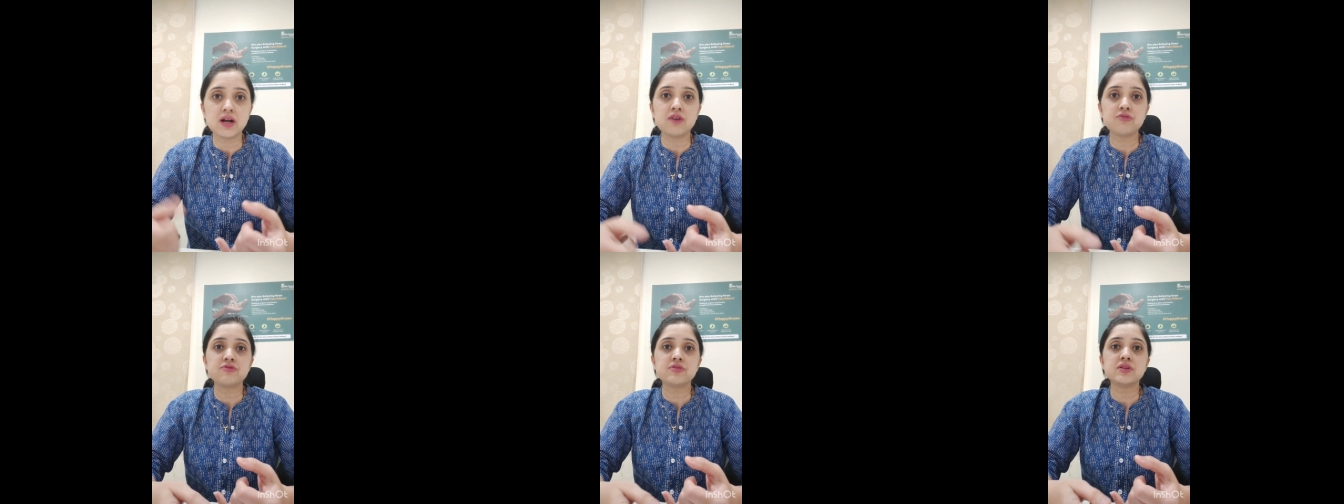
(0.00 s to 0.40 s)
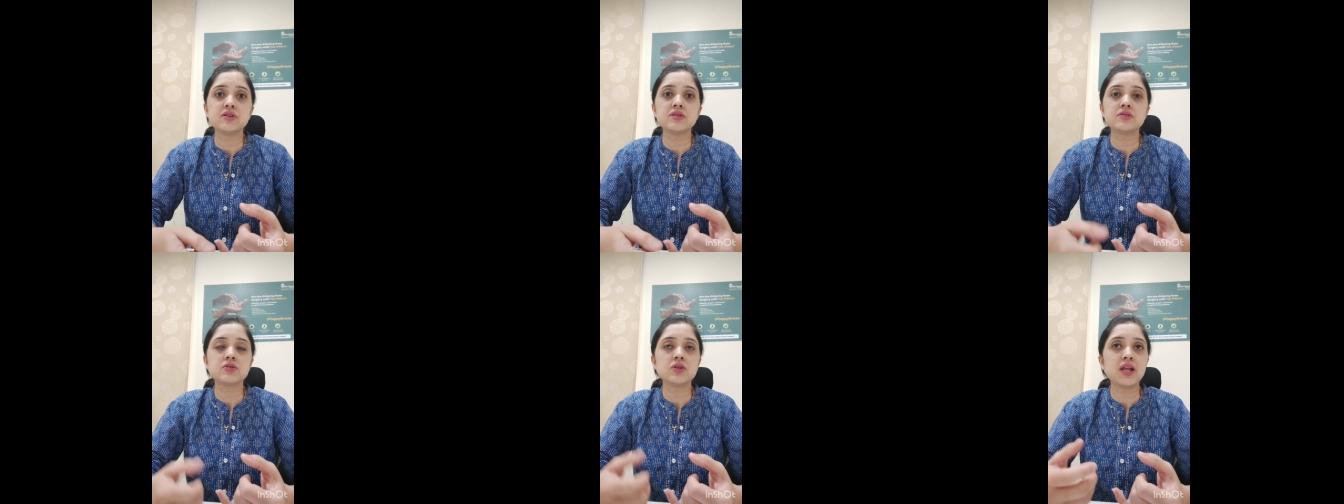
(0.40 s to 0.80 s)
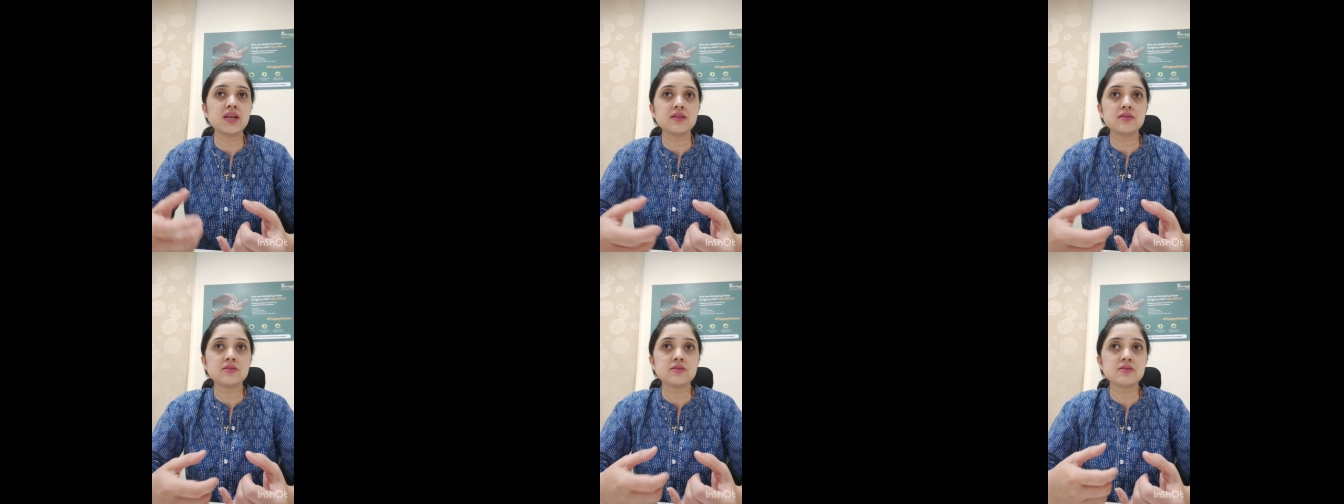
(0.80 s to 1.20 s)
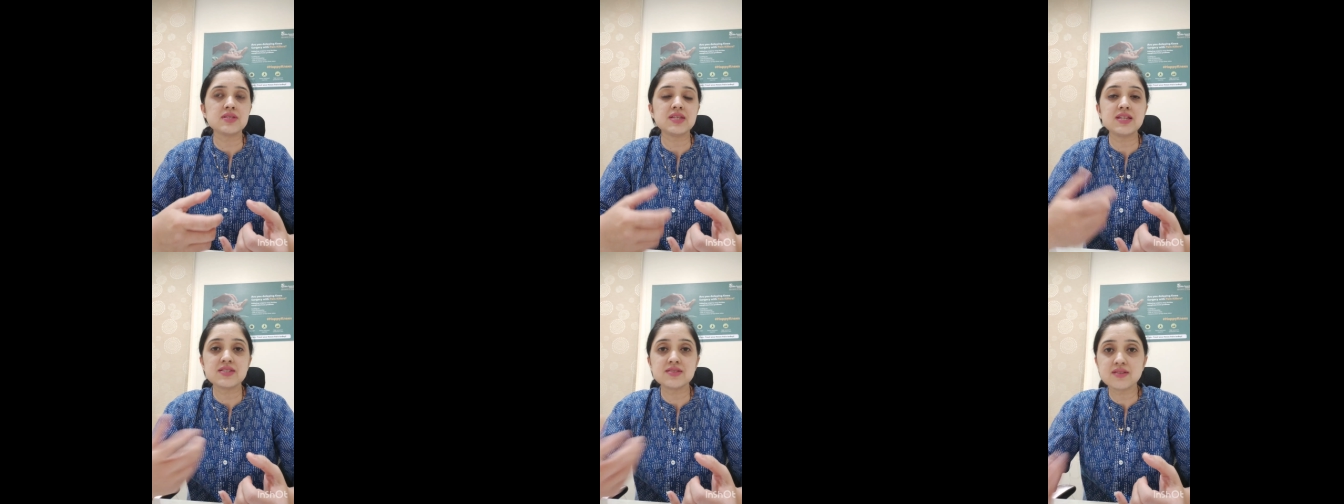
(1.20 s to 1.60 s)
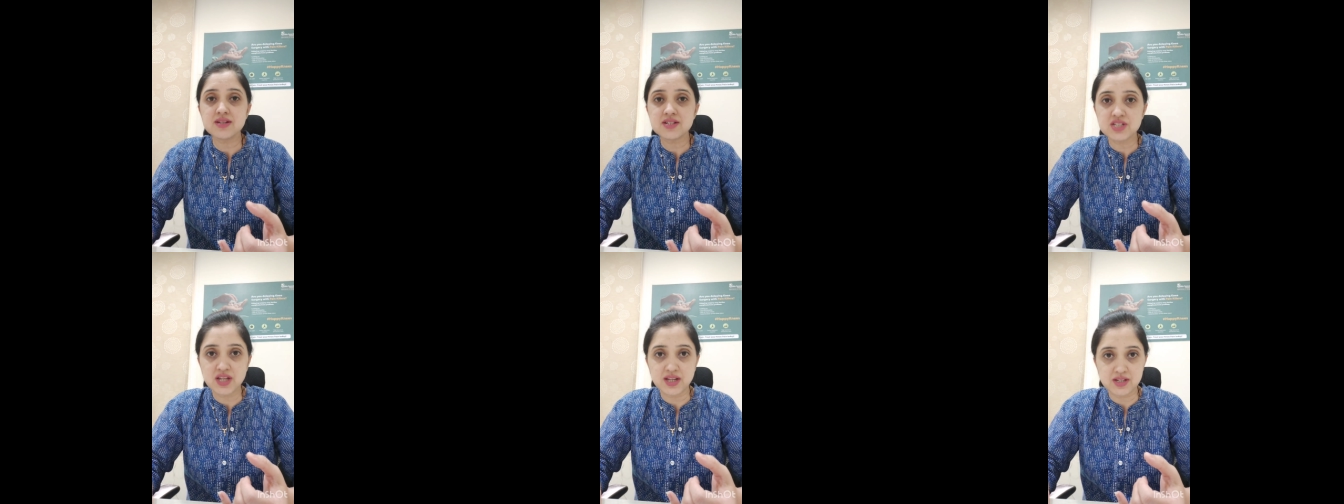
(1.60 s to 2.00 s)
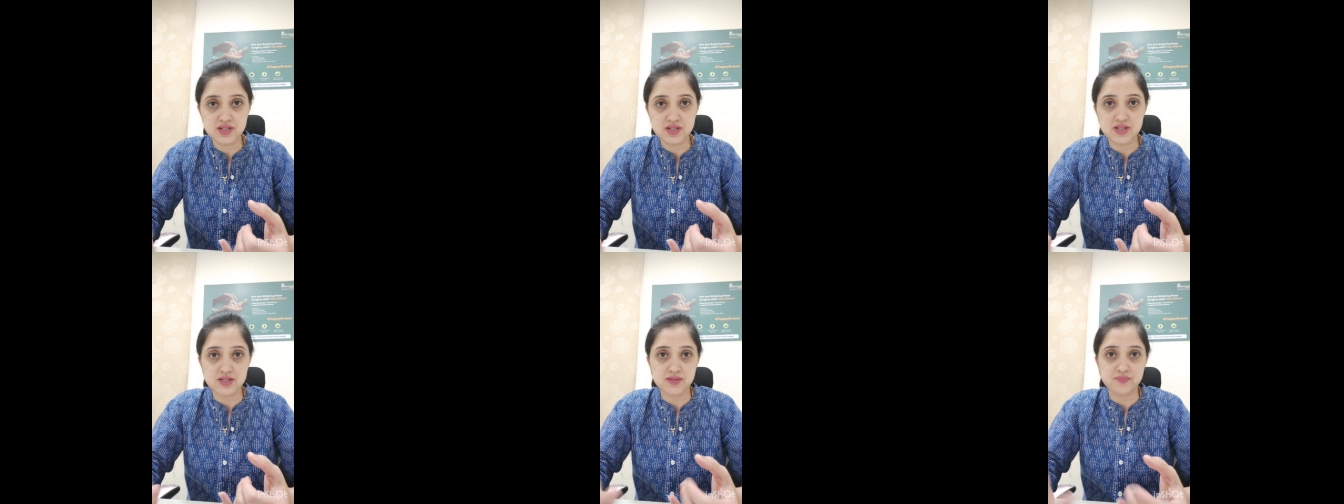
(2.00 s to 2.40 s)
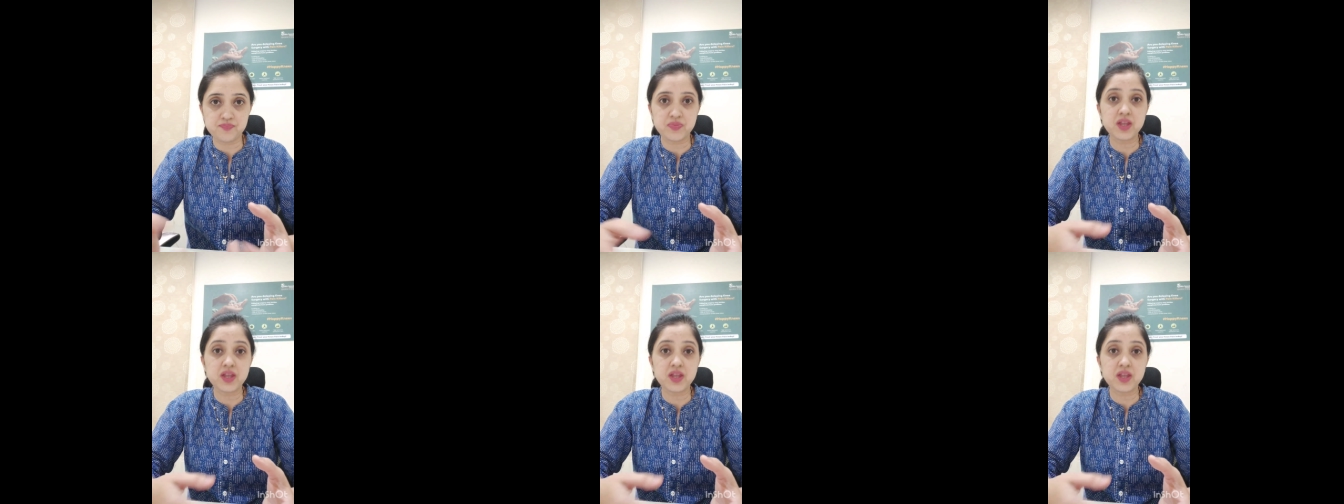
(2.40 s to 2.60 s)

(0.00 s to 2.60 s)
after, so like seasonal changes.